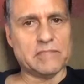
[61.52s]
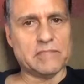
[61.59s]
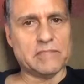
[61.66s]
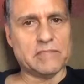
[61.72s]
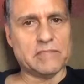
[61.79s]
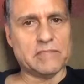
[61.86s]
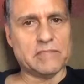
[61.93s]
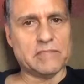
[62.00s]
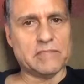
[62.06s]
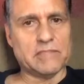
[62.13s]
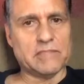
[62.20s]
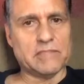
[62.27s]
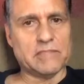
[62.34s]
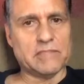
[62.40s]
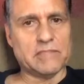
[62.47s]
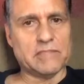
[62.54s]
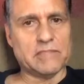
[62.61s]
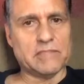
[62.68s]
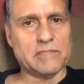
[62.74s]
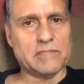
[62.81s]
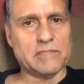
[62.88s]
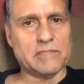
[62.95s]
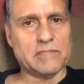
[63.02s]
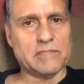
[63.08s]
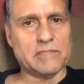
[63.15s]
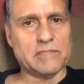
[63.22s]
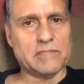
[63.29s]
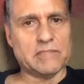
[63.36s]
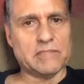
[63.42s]

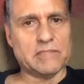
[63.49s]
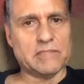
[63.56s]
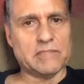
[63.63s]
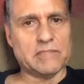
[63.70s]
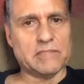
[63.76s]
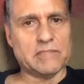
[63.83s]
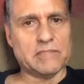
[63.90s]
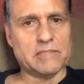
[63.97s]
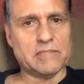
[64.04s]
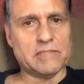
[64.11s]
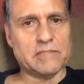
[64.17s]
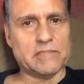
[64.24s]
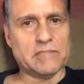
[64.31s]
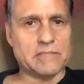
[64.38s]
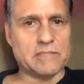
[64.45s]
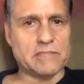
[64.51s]
The person shown says nothing.